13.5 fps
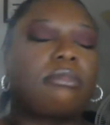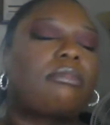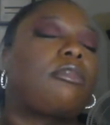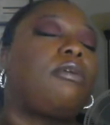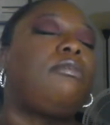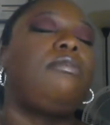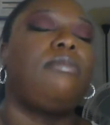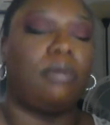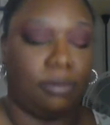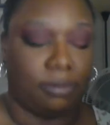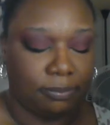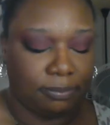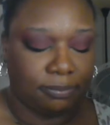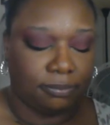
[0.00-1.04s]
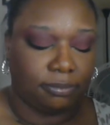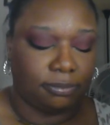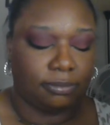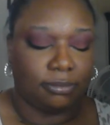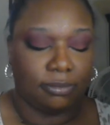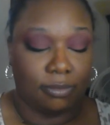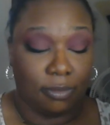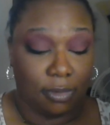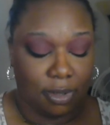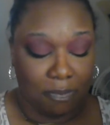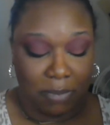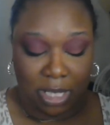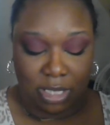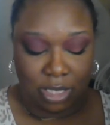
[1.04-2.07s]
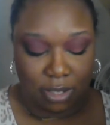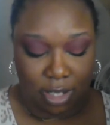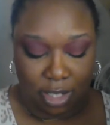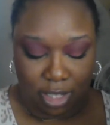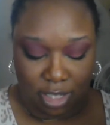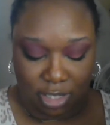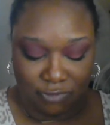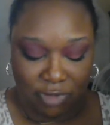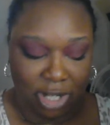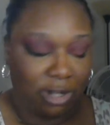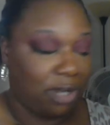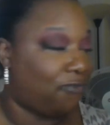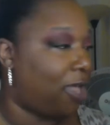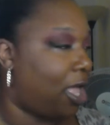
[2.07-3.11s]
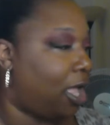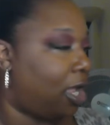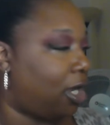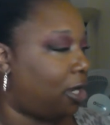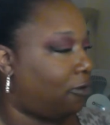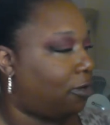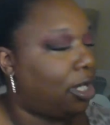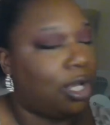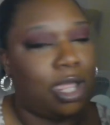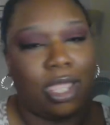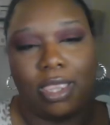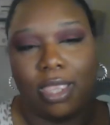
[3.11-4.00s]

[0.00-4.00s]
ooh, the mist on it is very fine. I really like